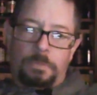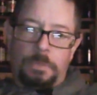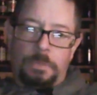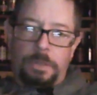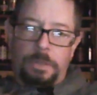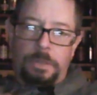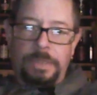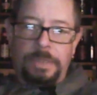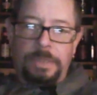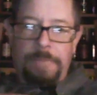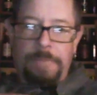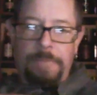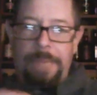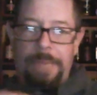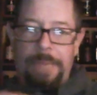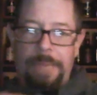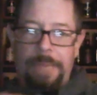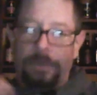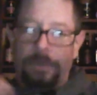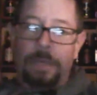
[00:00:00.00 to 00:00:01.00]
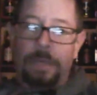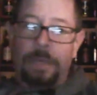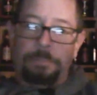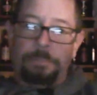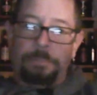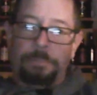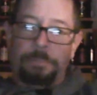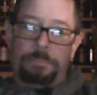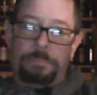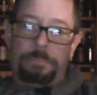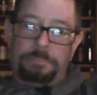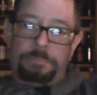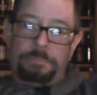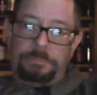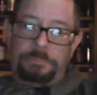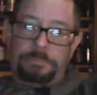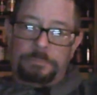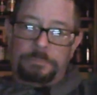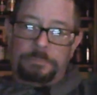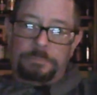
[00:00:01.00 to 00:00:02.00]
Then that backed up.
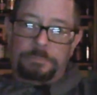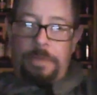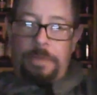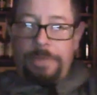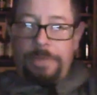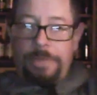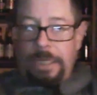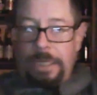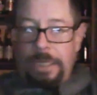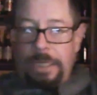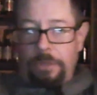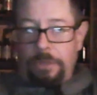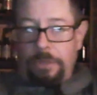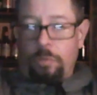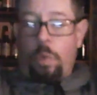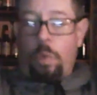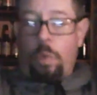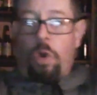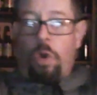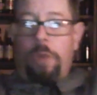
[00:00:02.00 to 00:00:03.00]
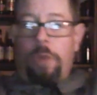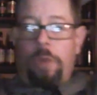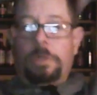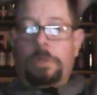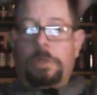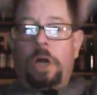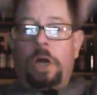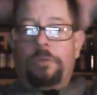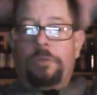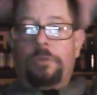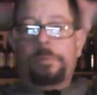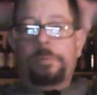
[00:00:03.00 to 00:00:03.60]
Now we got all this warm Gulf of